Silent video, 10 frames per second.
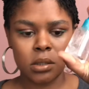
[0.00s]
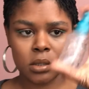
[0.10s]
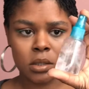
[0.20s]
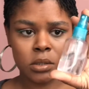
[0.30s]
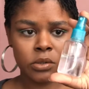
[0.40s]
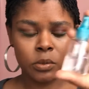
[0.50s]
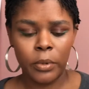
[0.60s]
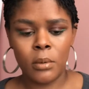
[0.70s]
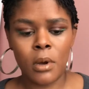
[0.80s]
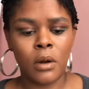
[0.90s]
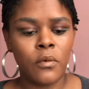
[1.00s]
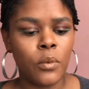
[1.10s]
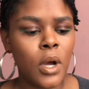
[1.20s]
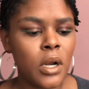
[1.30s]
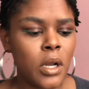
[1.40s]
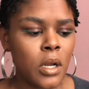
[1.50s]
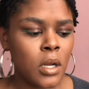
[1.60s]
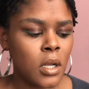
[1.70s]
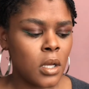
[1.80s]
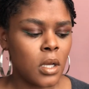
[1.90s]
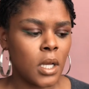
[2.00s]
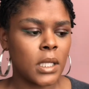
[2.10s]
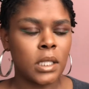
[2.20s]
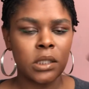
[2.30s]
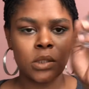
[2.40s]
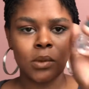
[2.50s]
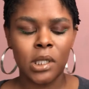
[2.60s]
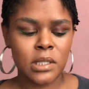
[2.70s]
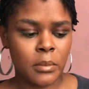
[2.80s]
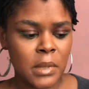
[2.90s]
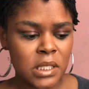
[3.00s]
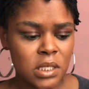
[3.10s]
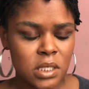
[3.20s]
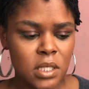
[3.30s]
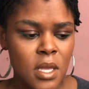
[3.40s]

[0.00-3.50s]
a little spray bottle of water. I like this one because it mists.